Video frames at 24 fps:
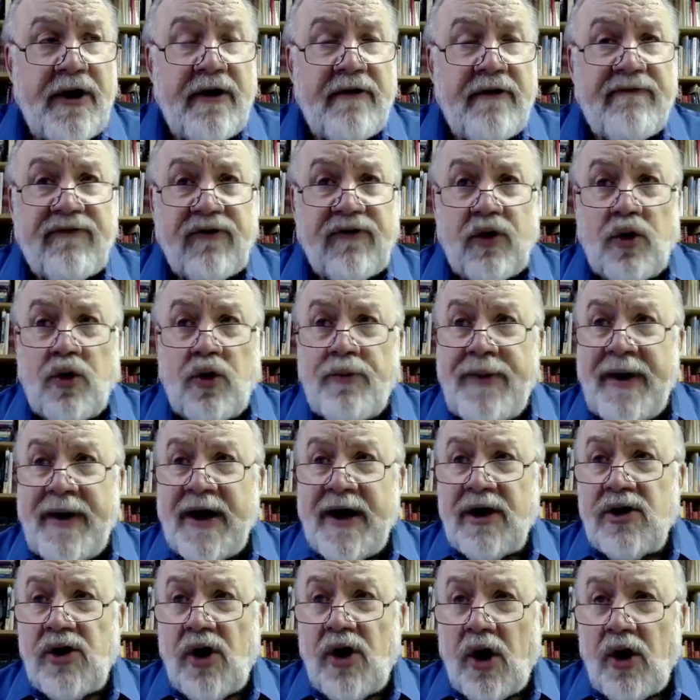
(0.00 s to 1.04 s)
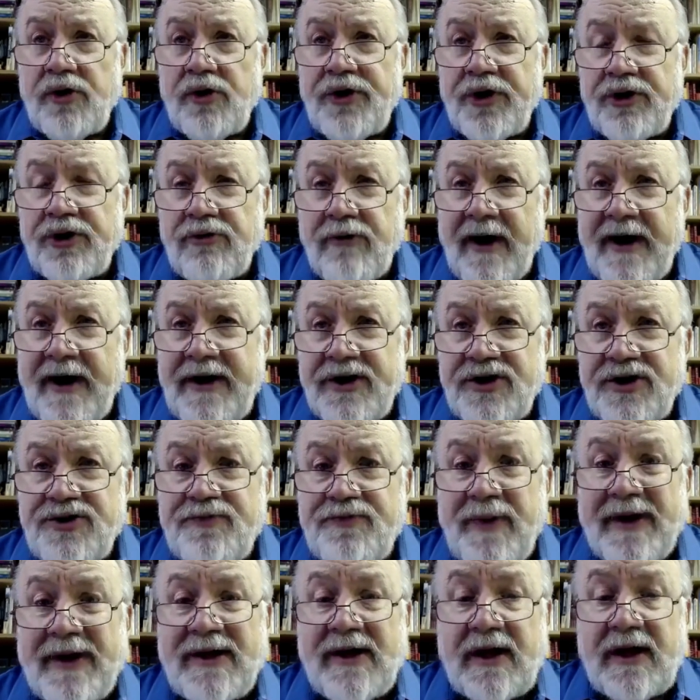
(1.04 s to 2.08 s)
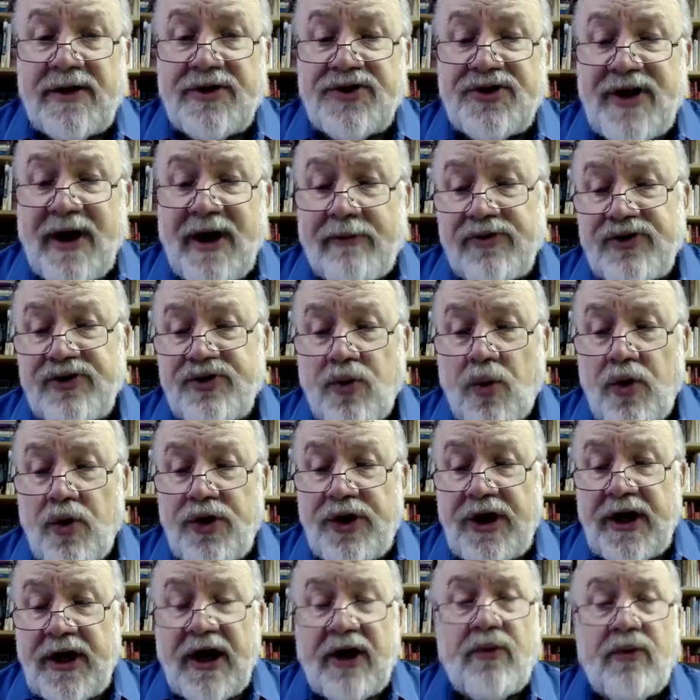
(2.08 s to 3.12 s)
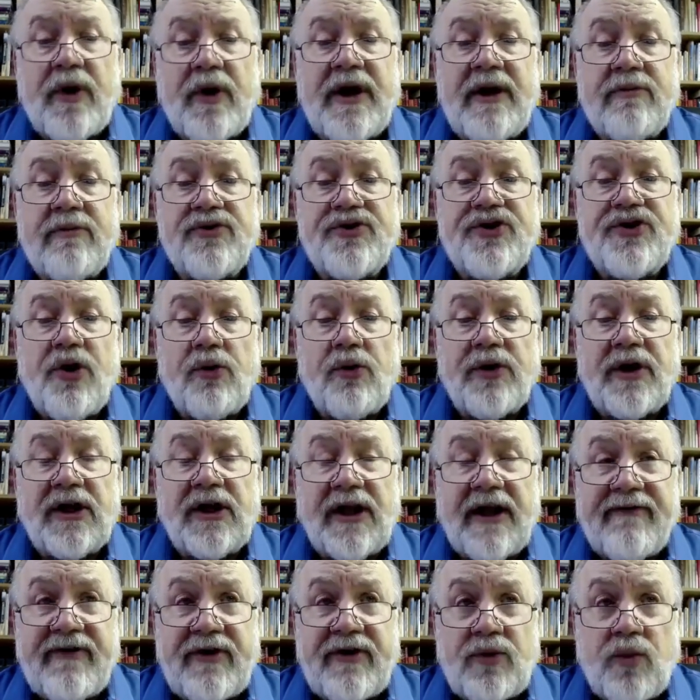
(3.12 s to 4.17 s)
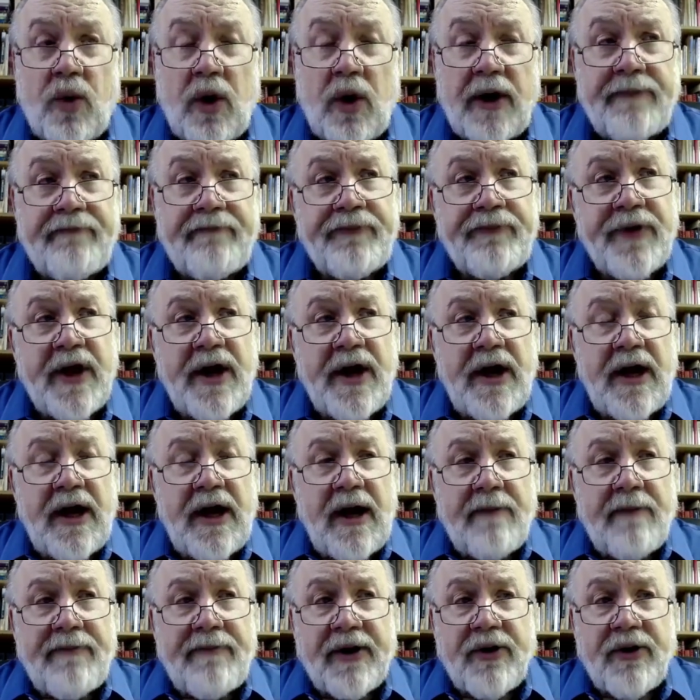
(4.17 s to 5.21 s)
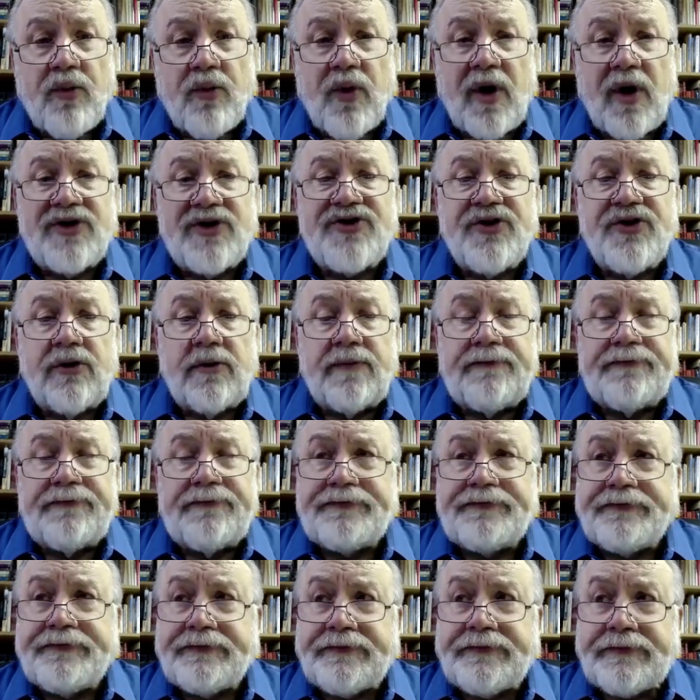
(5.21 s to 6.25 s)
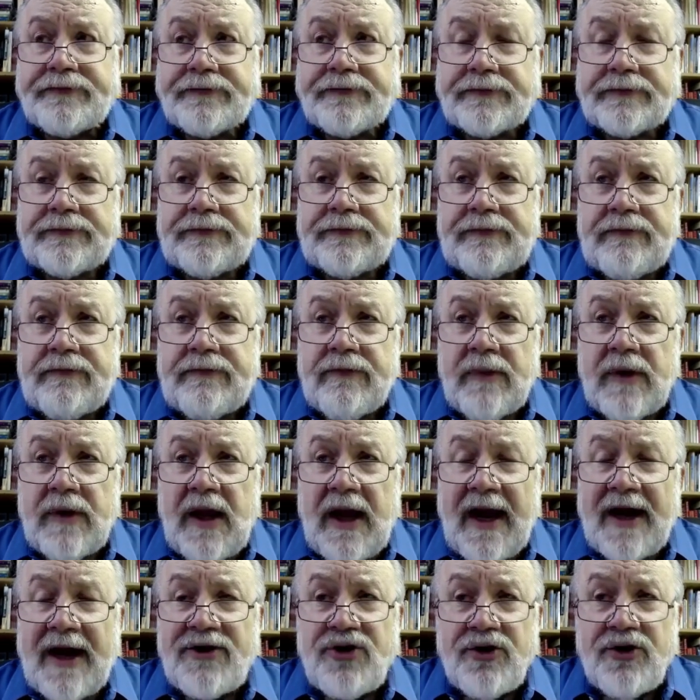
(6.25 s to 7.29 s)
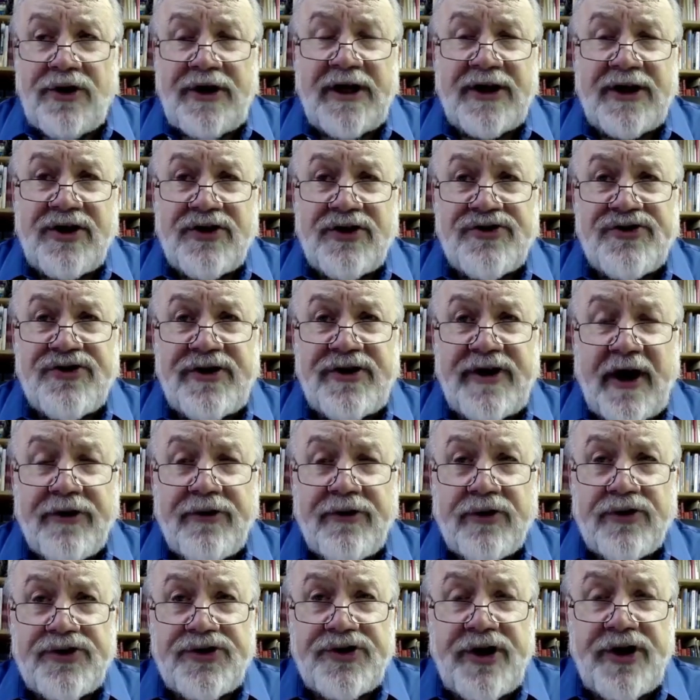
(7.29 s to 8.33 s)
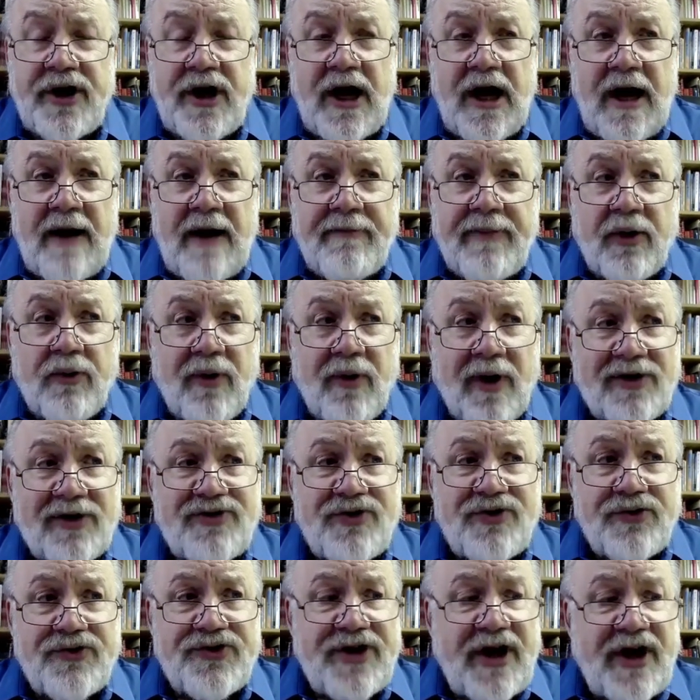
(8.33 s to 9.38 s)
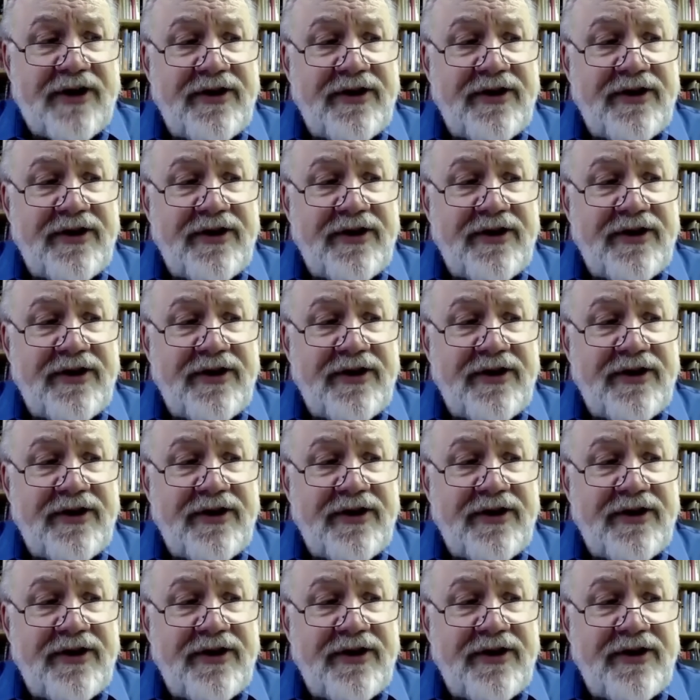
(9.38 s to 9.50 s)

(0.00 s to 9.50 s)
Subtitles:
Flew being called the greatest because that was toward the end when he was the only living one. But Russell, and you can get this in the others, but Russell said